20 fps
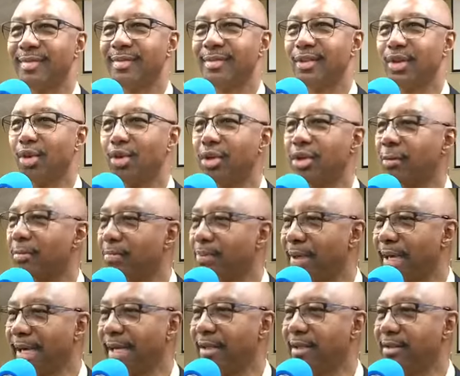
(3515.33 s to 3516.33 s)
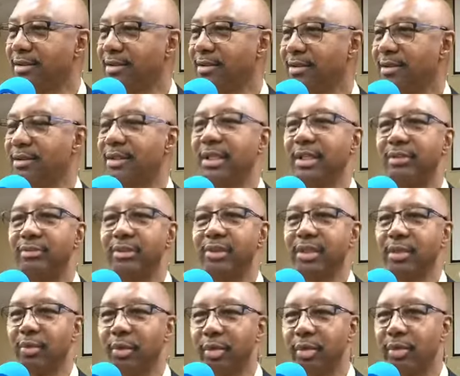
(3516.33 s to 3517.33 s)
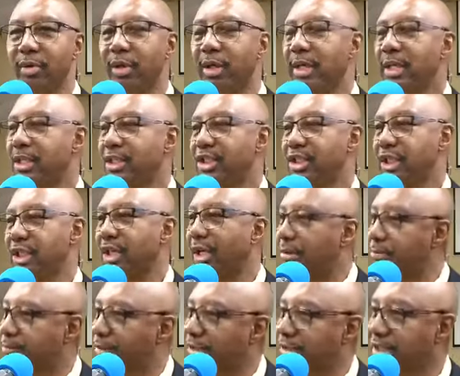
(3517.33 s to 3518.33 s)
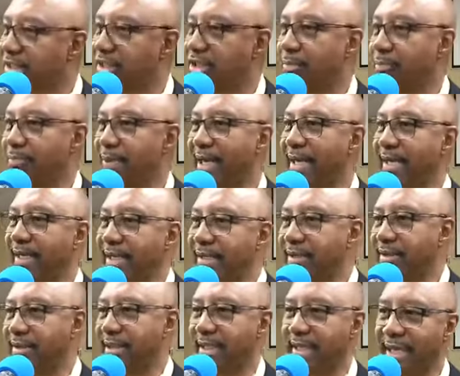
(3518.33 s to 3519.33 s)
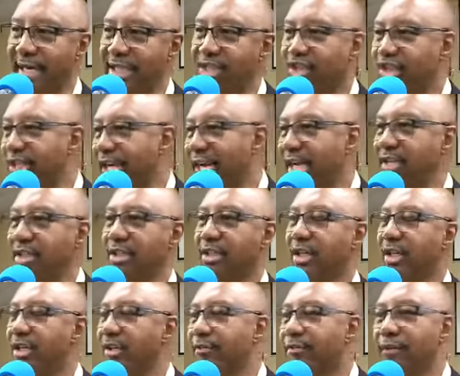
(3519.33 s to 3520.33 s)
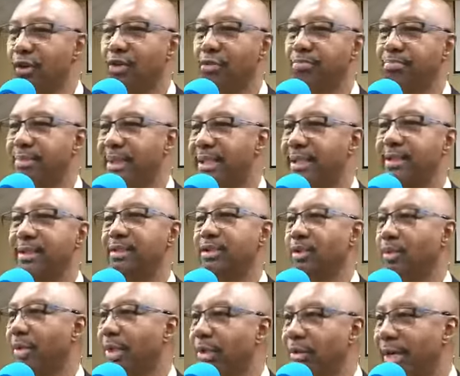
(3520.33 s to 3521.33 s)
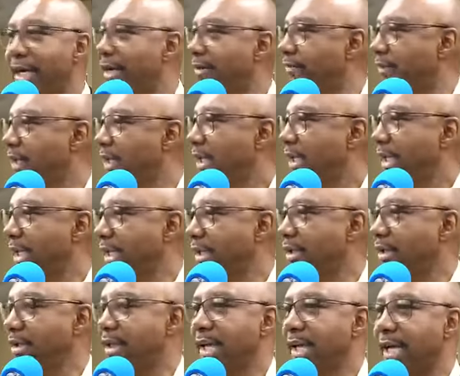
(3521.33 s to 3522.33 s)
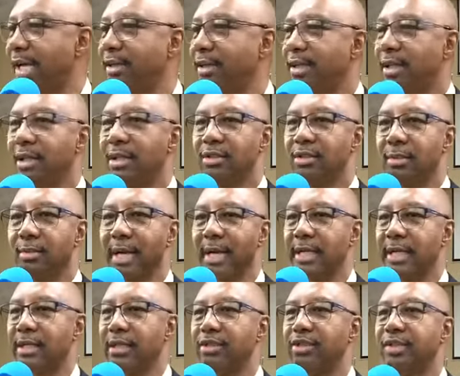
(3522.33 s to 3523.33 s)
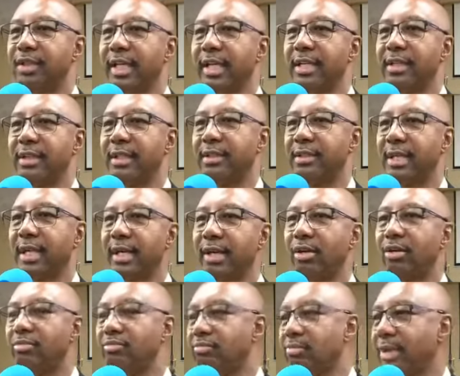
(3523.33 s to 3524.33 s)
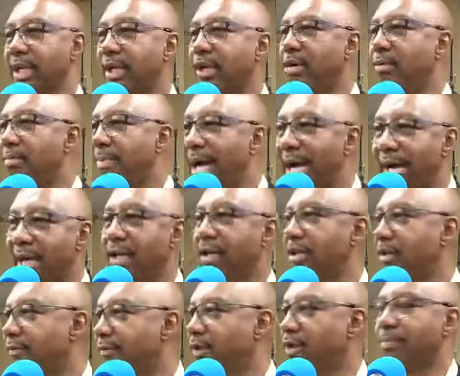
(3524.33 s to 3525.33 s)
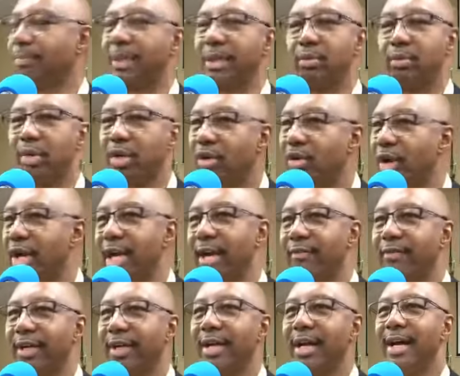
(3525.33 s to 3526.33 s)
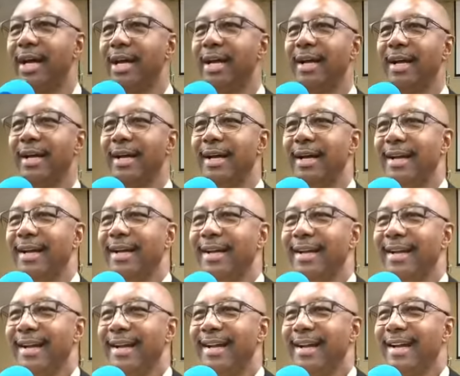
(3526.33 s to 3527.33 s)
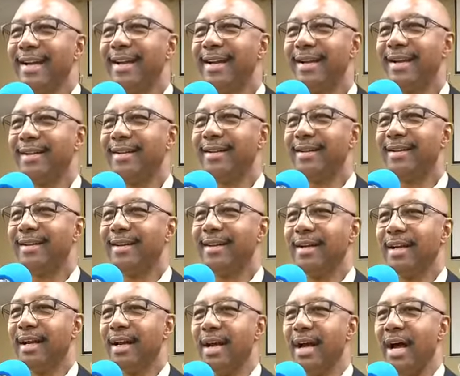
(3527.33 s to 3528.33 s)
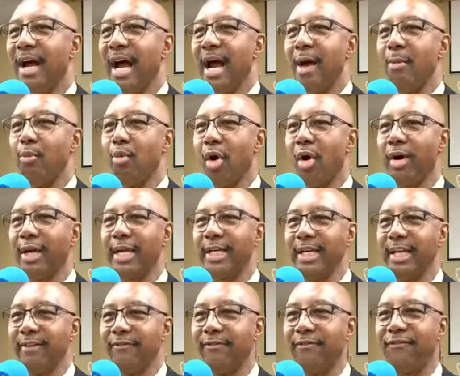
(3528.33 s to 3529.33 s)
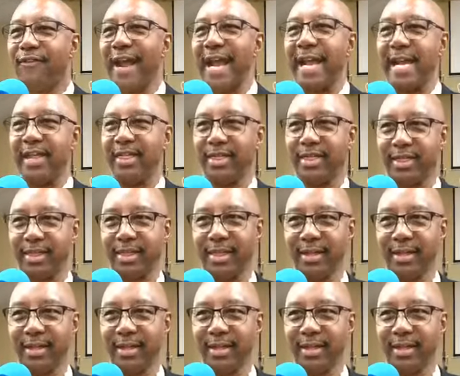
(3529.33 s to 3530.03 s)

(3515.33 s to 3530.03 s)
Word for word: No complainers. Sister Henry said we don't. She doesn't participate in exchanging other folk business, so we don't have any of that. Somebody else said that they don't. They don't mind other folk business. We don't have that. I, said, I don't. I don't. I'm walking in faith.